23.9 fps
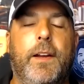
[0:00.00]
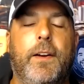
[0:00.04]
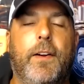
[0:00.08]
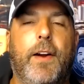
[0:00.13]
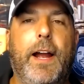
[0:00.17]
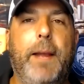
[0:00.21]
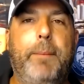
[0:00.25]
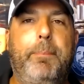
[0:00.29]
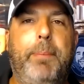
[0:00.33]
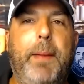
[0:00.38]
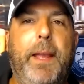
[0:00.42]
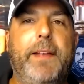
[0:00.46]

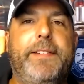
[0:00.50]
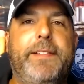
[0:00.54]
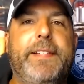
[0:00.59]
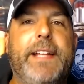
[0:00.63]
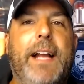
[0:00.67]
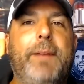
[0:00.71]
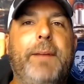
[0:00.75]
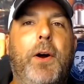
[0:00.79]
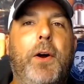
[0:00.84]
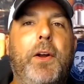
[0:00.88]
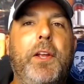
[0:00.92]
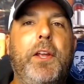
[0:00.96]
All right, Beast
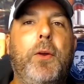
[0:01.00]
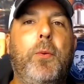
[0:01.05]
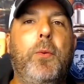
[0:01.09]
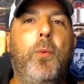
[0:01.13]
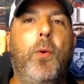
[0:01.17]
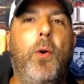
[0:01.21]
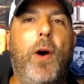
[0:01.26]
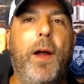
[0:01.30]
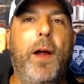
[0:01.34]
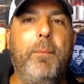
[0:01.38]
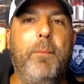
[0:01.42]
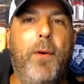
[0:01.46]
time. Oh, you
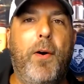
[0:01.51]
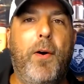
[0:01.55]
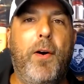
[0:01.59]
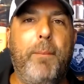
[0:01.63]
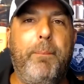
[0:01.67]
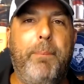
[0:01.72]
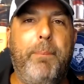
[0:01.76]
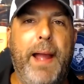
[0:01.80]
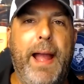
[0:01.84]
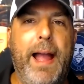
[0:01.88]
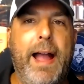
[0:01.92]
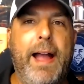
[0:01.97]
one more
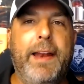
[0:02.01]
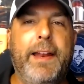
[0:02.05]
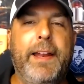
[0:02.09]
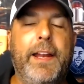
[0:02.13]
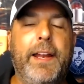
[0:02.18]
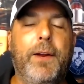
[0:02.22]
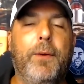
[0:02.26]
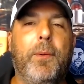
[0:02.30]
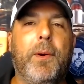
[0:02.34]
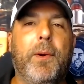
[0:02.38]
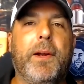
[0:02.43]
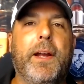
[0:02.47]
bat
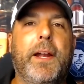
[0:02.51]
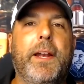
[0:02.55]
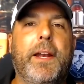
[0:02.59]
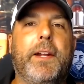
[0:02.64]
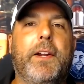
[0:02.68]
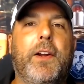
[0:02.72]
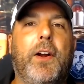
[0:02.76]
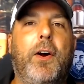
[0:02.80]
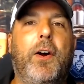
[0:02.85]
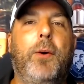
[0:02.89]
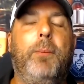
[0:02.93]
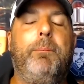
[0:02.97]
here. We're going to
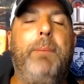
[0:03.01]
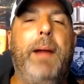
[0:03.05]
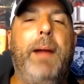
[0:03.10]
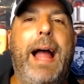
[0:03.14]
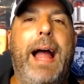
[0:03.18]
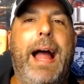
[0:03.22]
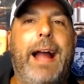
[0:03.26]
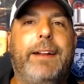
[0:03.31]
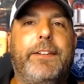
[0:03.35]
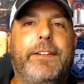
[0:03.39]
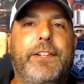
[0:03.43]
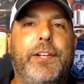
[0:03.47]
go
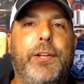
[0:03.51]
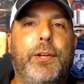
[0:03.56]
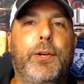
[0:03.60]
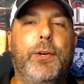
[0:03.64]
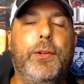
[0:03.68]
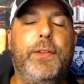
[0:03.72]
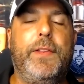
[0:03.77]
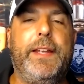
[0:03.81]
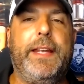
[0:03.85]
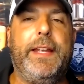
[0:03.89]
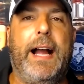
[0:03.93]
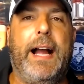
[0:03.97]
back
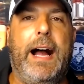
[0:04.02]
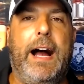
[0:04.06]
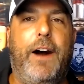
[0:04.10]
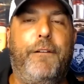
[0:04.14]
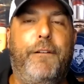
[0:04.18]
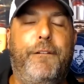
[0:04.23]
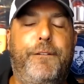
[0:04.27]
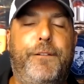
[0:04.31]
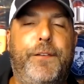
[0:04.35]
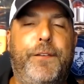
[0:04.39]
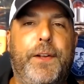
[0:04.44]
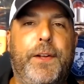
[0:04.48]
to the
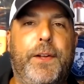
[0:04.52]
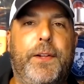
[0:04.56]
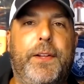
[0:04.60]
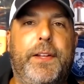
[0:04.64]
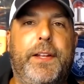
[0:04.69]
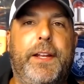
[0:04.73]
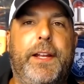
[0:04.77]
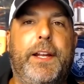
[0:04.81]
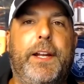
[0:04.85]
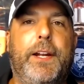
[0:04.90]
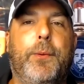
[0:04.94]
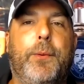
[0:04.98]
outfield
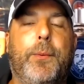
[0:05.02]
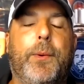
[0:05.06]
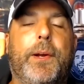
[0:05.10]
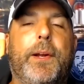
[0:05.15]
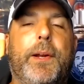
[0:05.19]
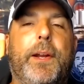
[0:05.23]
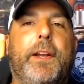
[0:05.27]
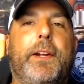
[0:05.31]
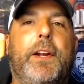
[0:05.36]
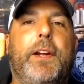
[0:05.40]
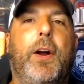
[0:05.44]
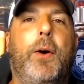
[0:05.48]
here. We're
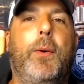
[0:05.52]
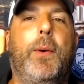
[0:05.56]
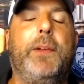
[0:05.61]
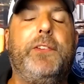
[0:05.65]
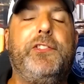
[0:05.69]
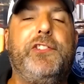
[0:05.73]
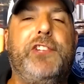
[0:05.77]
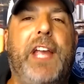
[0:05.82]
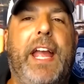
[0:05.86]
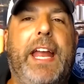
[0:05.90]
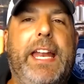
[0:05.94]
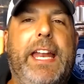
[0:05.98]
going to go with
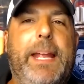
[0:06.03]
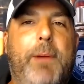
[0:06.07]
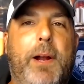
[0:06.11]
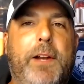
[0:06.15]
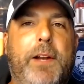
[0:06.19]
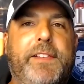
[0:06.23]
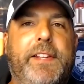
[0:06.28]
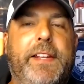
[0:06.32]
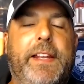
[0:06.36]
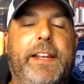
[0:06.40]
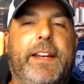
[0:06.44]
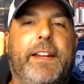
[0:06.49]
JD
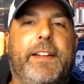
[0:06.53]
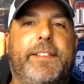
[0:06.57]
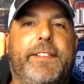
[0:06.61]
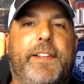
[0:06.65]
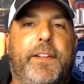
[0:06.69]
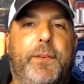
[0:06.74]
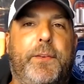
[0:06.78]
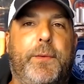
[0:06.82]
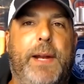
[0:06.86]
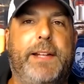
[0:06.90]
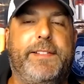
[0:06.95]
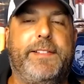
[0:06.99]
Martinez
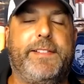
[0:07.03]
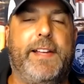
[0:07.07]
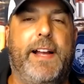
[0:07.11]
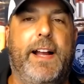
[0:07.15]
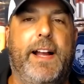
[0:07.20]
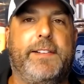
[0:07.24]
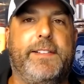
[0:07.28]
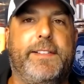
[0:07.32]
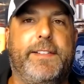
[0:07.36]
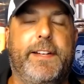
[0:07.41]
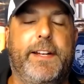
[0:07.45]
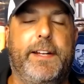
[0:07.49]
of the Red
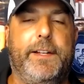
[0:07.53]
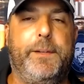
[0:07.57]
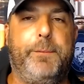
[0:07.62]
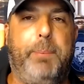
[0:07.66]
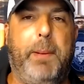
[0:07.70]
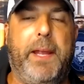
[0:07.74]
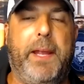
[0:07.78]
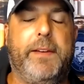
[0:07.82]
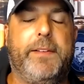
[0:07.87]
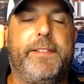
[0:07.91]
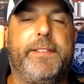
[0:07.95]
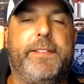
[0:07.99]
Sox, tonight's
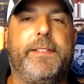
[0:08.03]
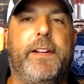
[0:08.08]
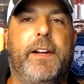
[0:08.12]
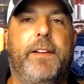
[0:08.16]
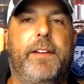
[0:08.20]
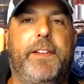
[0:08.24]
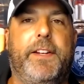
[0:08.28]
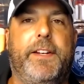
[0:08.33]
Beast of the